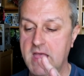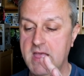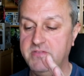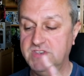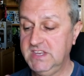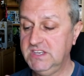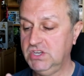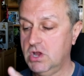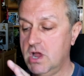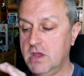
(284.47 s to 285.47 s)
Uh, the
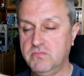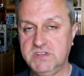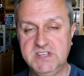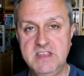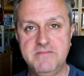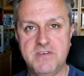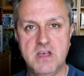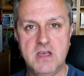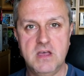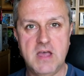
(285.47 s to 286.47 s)
DJI
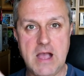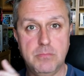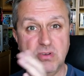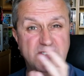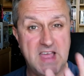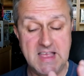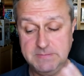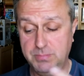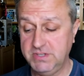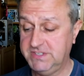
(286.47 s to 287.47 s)
receiver outputs
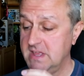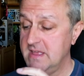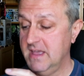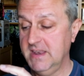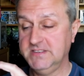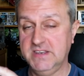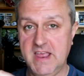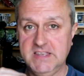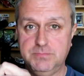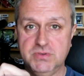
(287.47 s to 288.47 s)
S-Bus, and it's
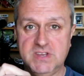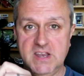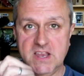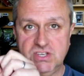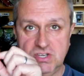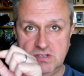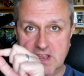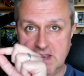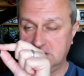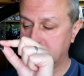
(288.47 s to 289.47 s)
an S-Bus
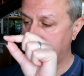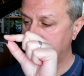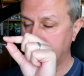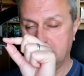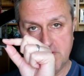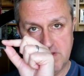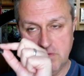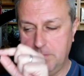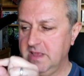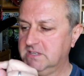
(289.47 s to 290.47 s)
connection into our little
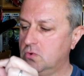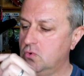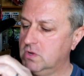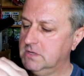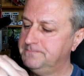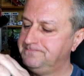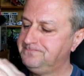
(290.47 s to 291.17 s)
friend, the Pixhawk.